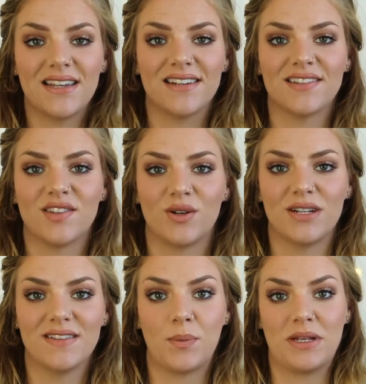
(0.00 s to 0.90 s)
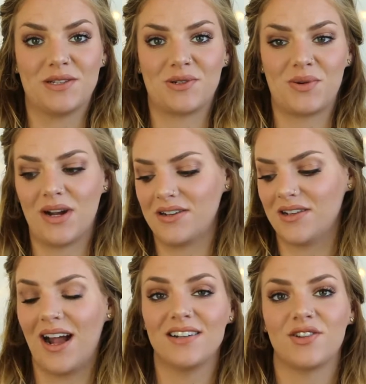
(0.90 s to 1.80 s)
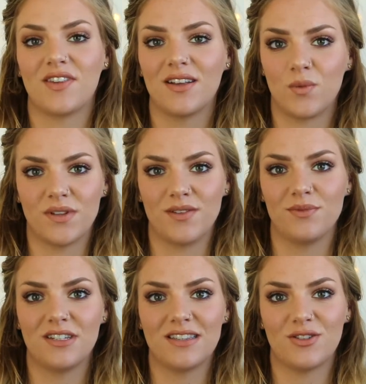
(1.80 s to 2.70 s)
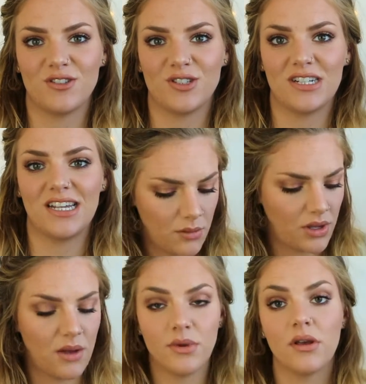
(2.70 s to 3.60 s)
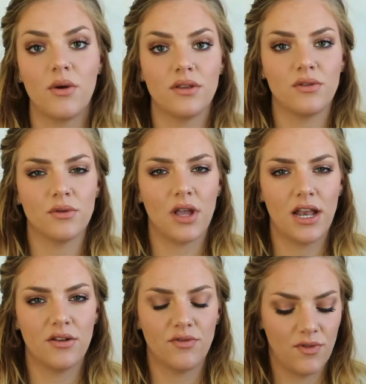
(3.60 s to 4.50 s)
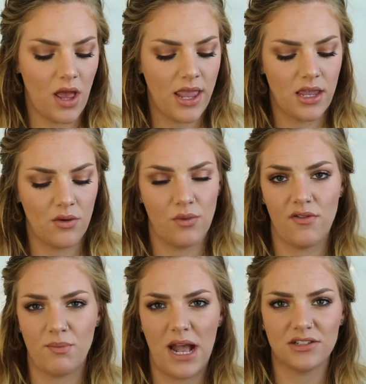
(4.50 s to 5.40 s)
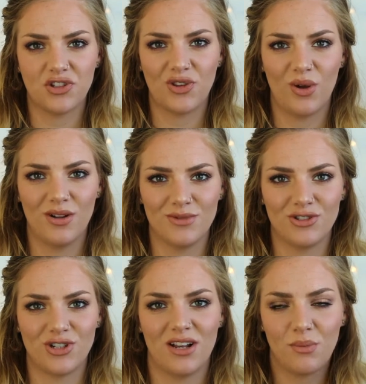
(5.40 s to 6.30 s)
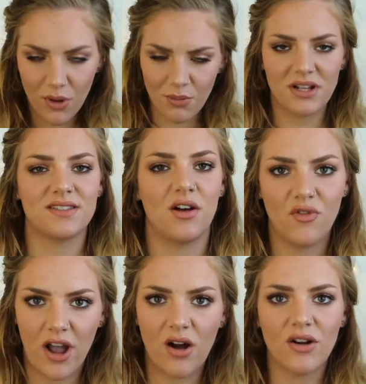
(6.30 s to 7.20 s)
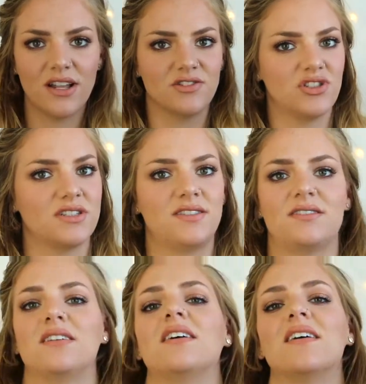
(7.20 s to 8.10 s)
Hey guys, so it's been a little while. I just had wisdom teeth surgery. Yeah, I've been going through kind of a rough patch, so I'm just trying to pull myself out and just